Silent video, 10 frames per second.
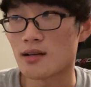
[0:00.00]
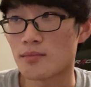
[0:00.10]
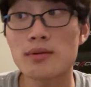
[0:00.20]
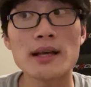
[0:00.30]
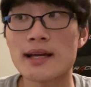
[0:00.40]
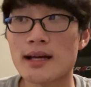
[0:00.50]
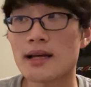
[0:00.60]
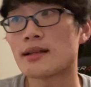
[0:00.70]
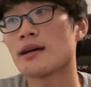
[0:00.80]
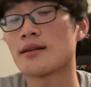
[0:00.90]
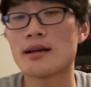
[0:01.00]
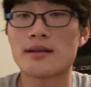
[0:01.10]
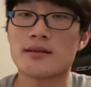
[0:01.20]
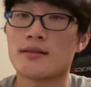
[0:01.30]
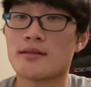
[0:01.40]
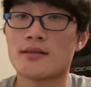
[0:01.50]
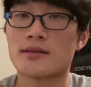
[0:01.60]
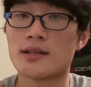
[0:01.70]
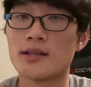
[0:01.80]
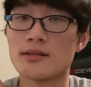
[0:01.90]
play it at a
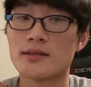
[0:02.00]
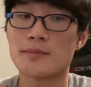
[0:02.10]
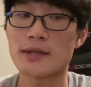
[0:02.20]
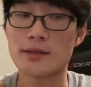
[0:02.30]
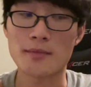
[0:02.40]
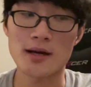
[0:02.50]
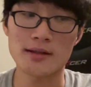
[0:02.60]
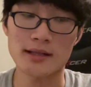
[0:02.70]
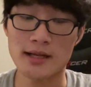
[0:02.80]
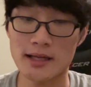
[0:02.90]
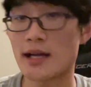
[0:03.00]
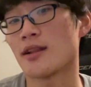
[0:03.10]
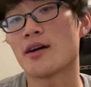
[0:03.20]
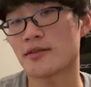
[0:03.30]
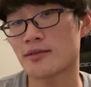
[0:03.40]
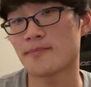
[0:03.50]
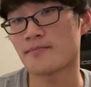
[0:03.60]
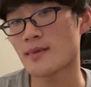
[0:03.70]
good speed mod, and I lost